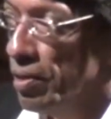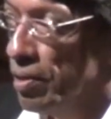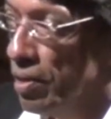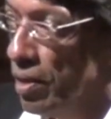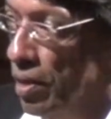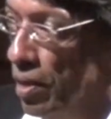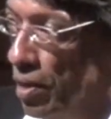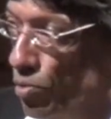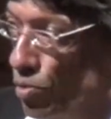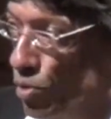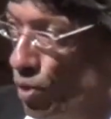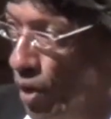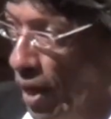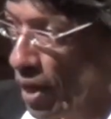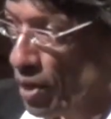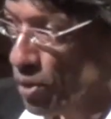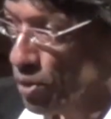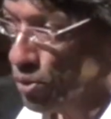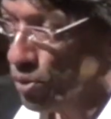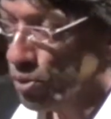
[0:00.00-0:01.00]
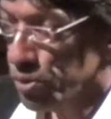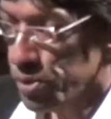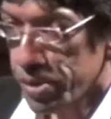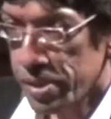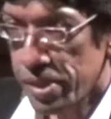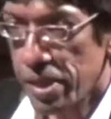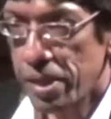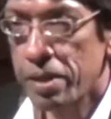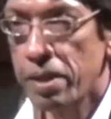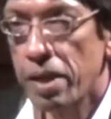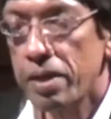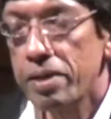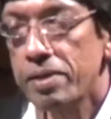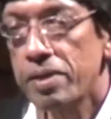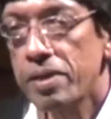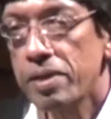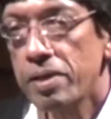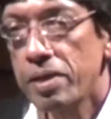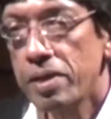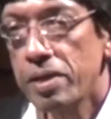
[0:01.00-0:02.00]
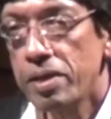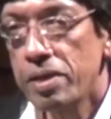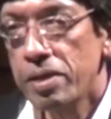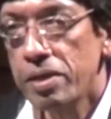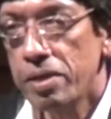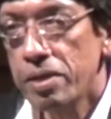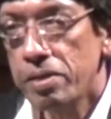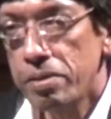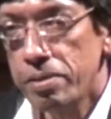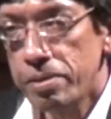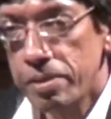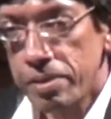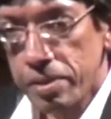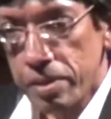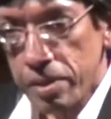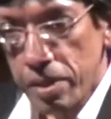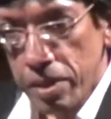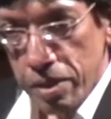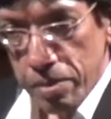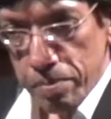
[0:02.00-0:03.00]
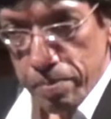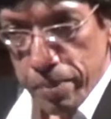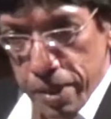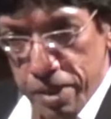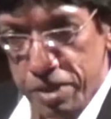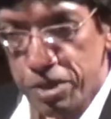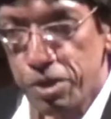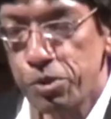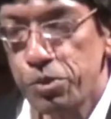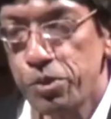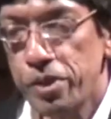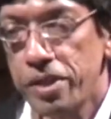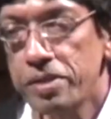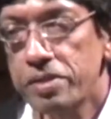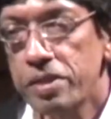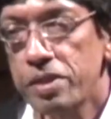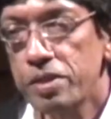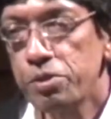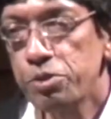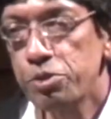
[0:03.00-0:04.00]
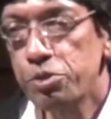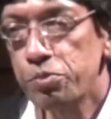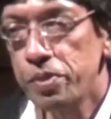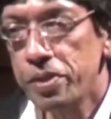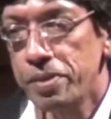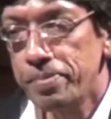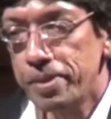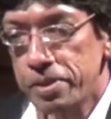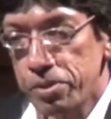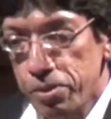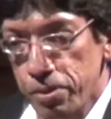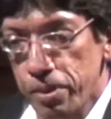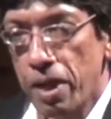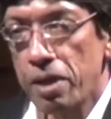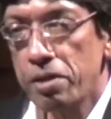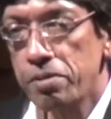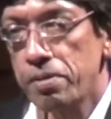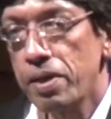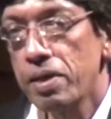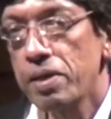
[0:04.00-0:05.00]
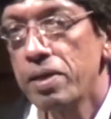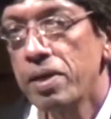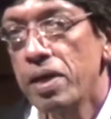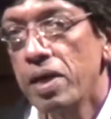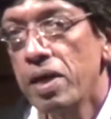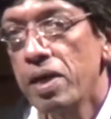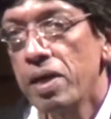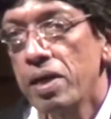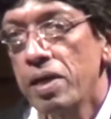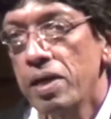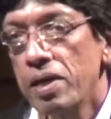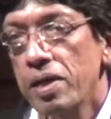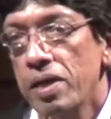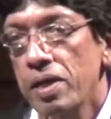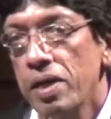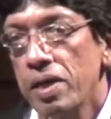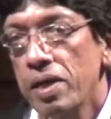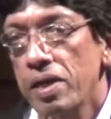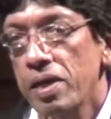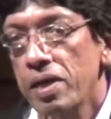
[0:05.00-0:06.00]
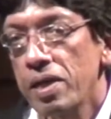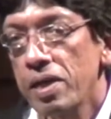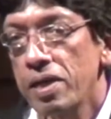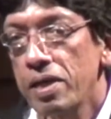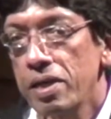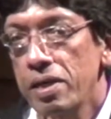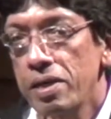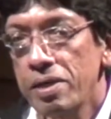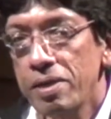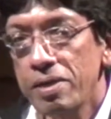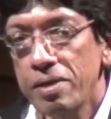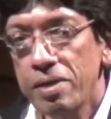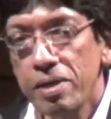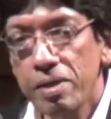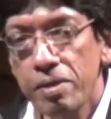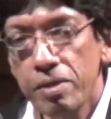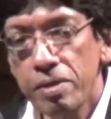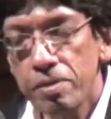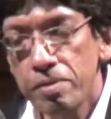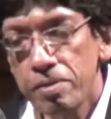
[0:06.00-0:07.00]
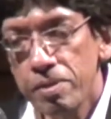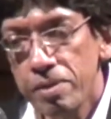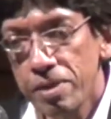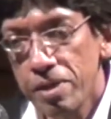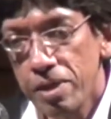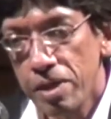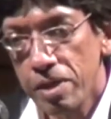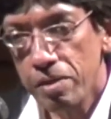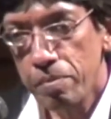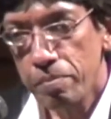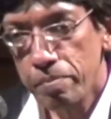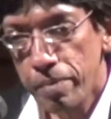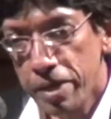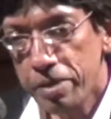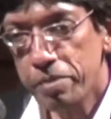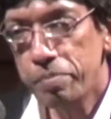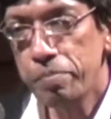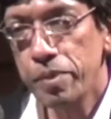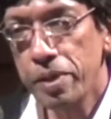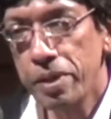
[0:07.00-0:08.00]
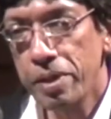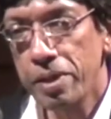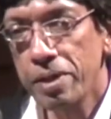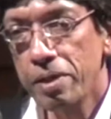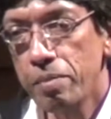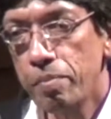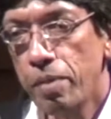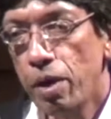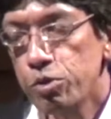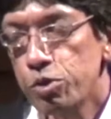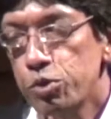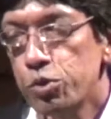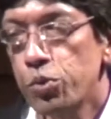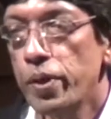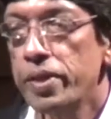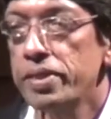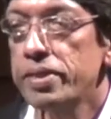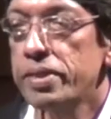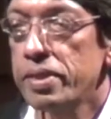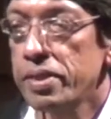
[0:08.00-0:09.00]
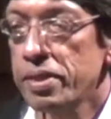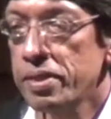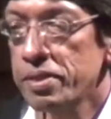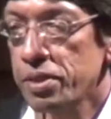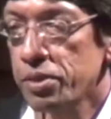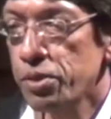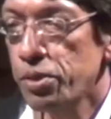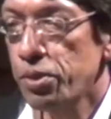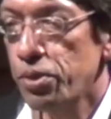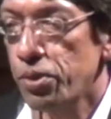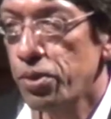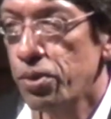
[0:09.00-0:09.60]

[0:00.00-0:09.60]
would like to say that the person who introduced me, Mr. OGAWA, he met me about 20 years ago